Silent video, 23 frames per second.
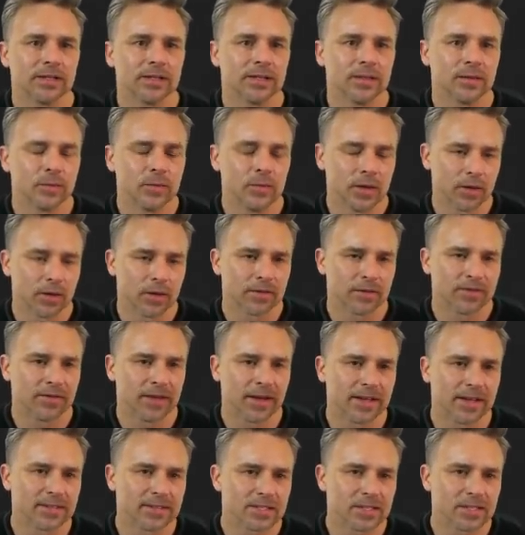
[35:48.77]
No
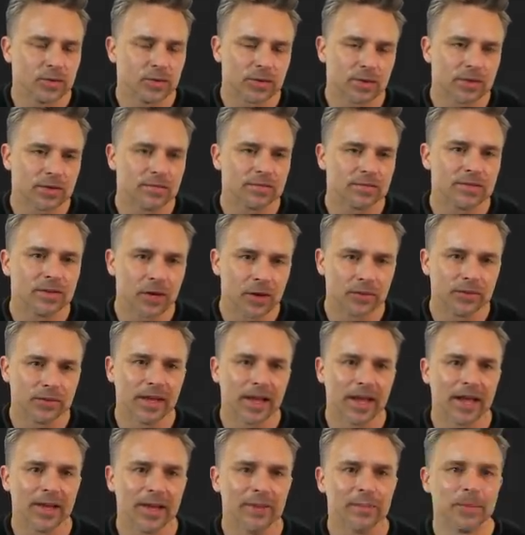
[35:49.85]
offense, you could have known
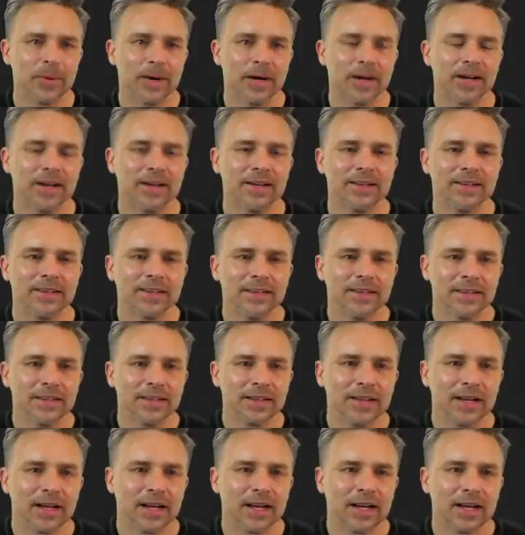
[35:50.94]
that. But
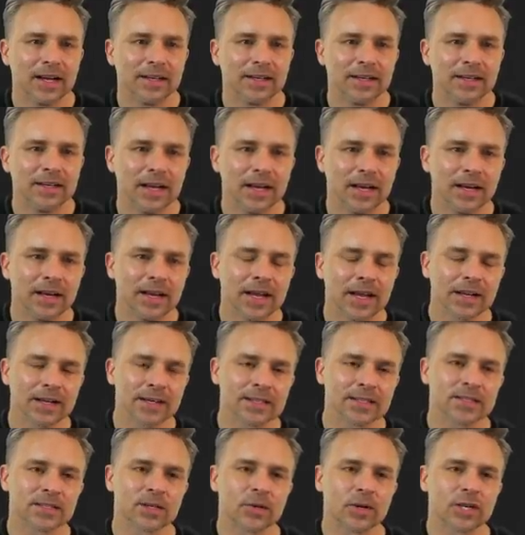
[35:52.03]
uh,
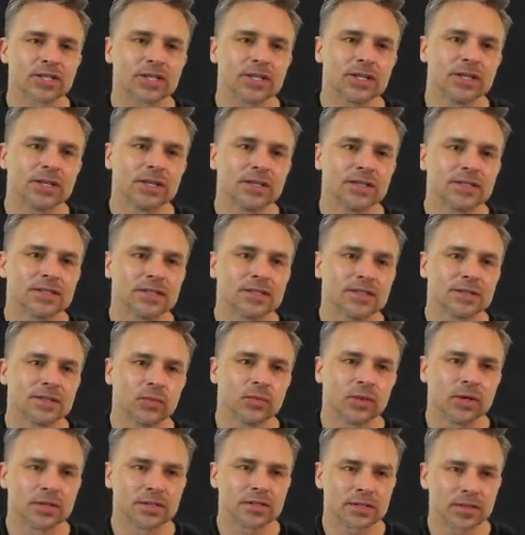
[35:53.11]
next question is,
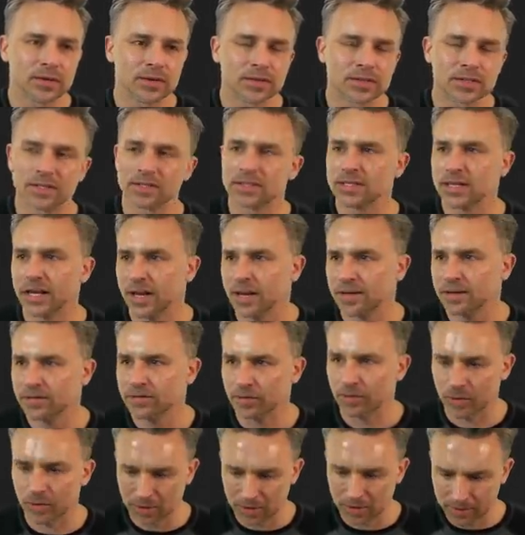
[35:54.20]
what does COSA stand
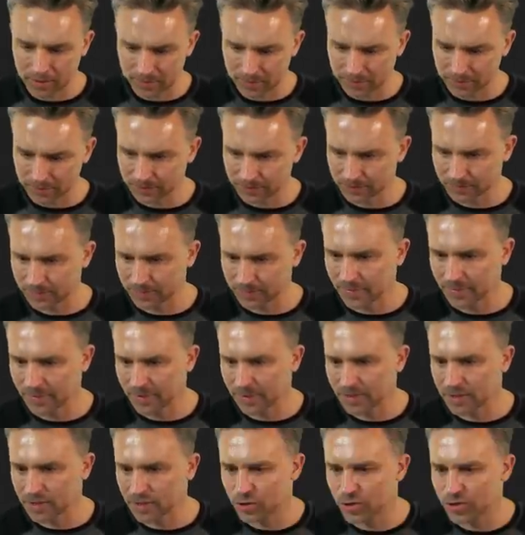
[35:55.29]
for?
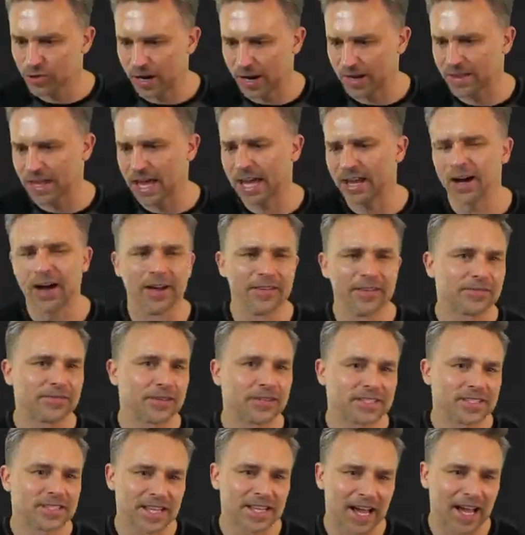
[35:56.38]
Try that on for
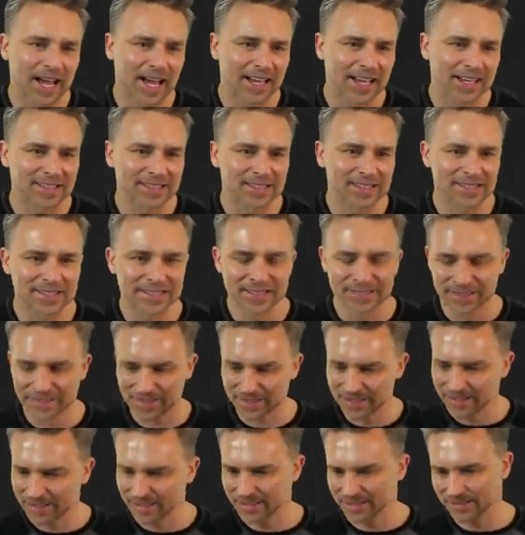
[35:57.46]
size.
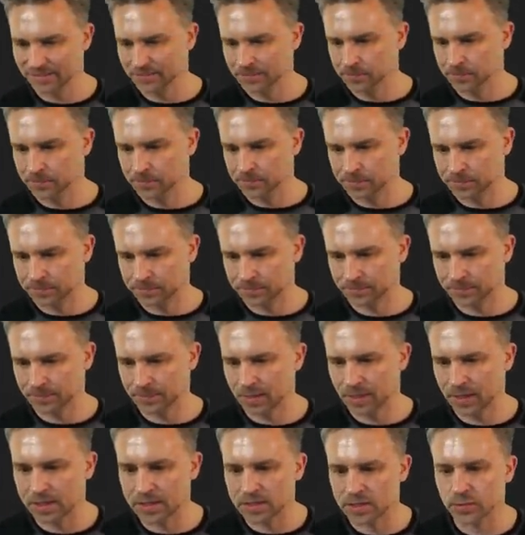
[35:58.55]

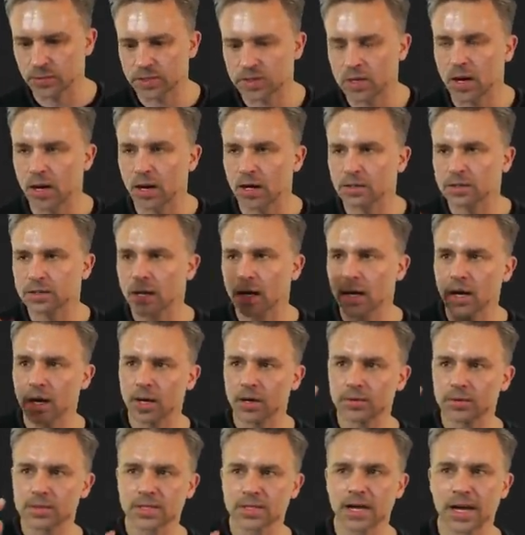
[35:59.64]
Yes, it was called
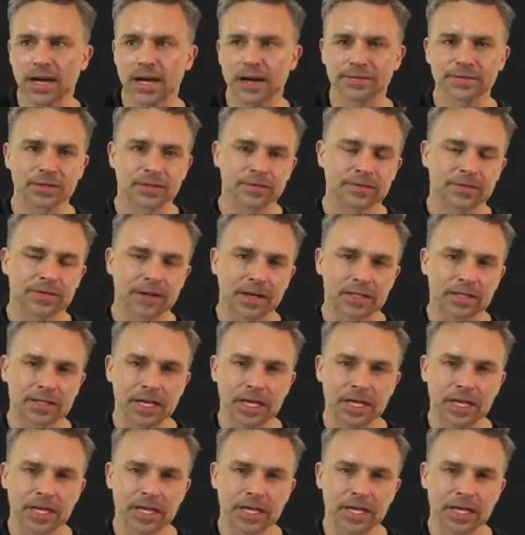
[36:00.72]
COSA After Effects, and